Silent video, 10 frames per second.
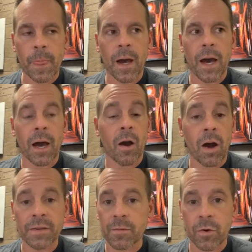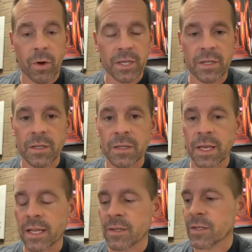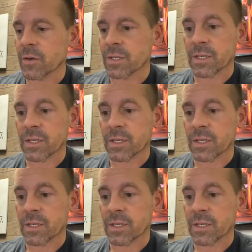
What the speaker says: Awesome questions, and so